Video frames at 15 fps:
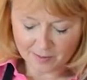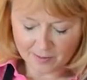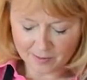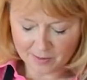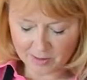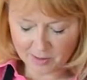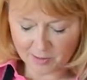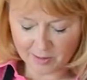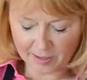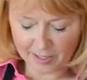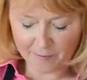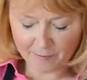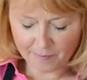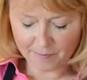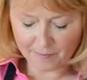Stir it
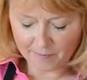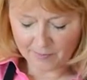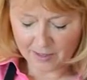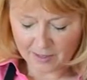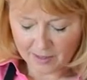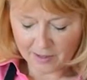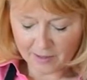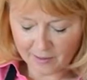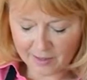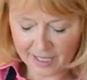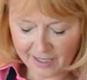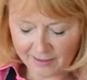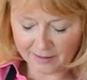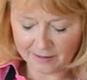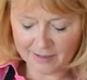up.
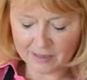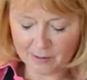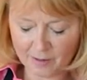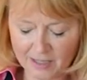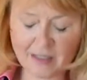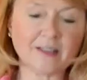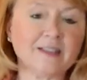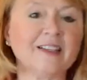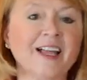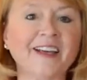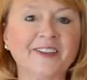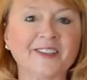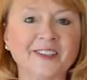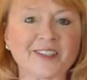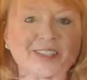Okay, let's make the
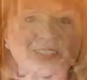sliders.